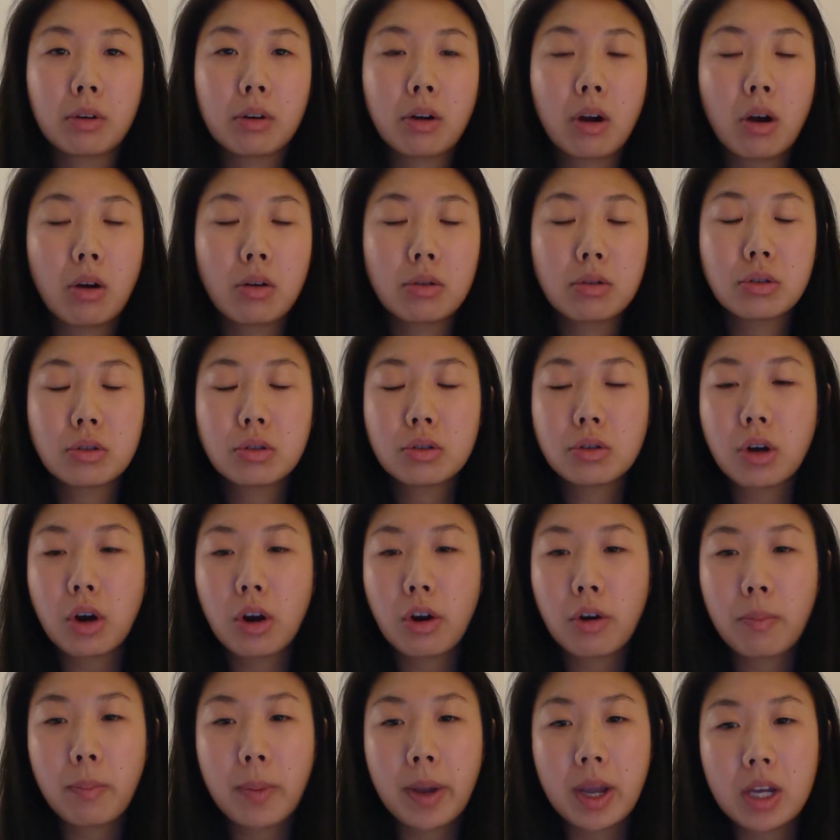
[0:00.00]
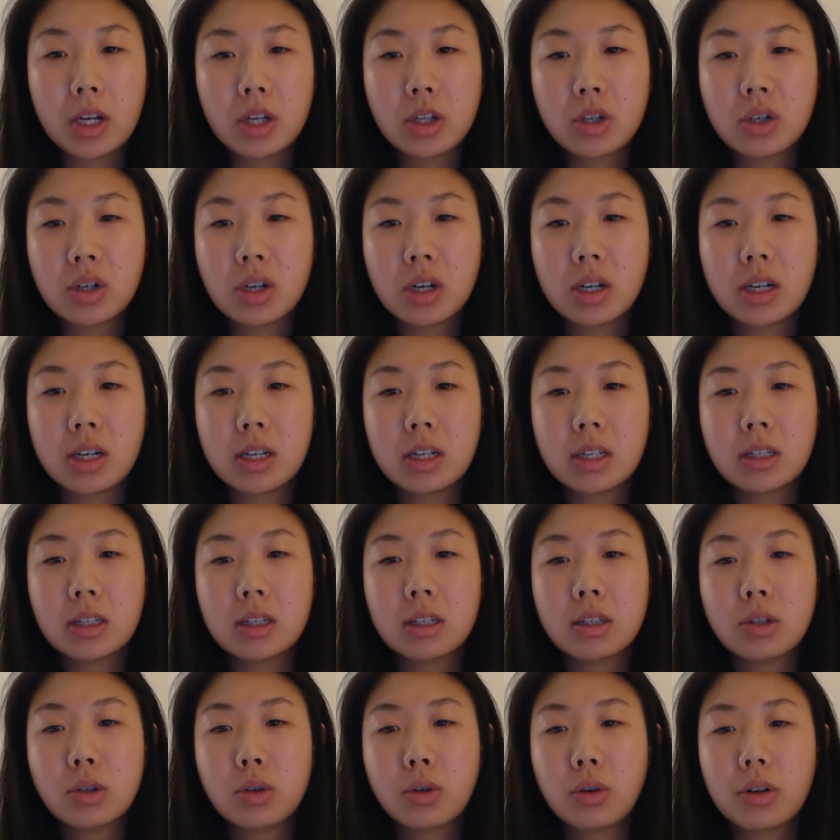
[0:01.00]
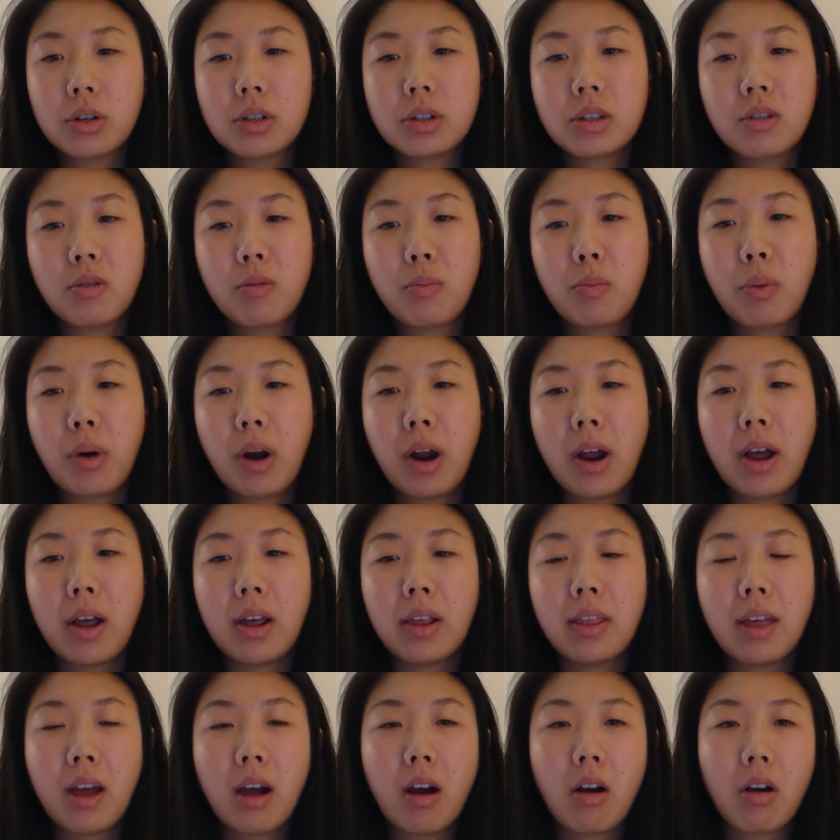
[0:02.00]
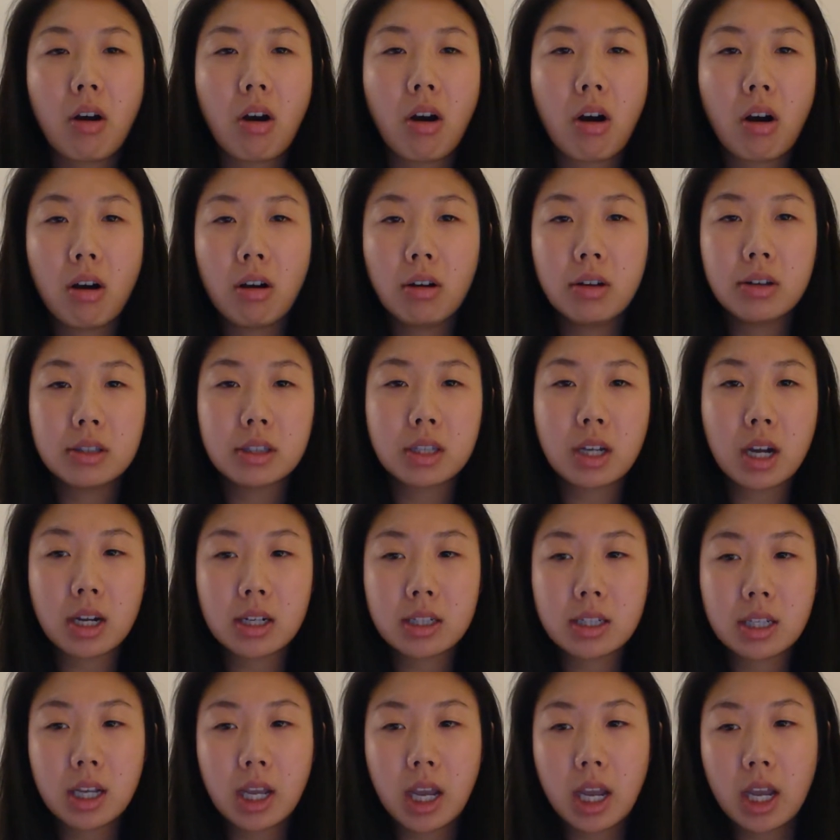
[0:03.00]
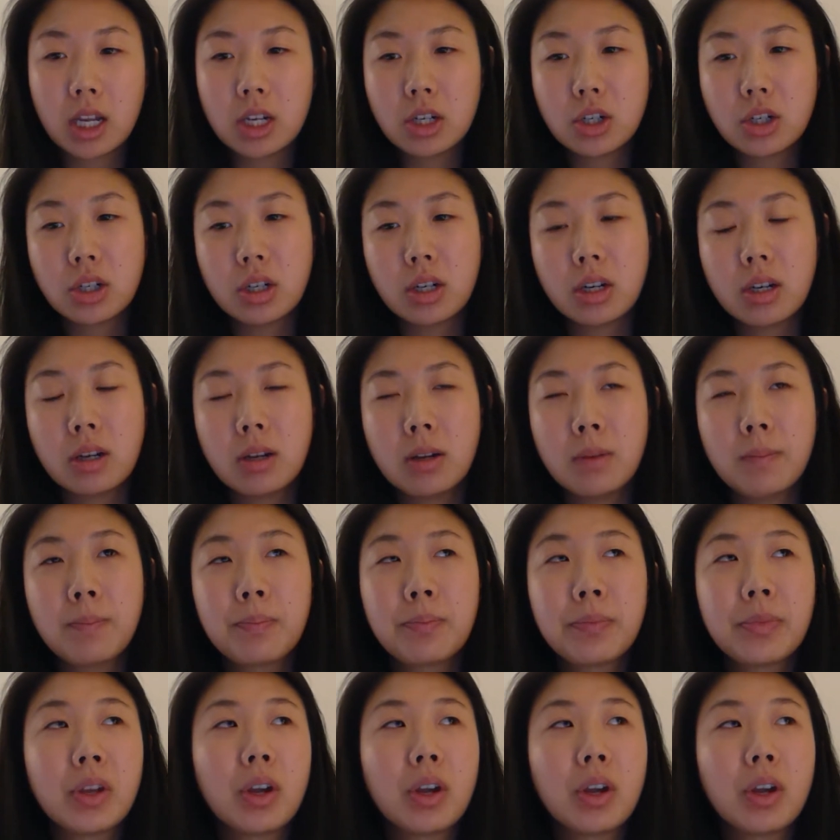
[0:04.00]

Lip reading: code stroke patients, shortness of breath, alcohol intoxication,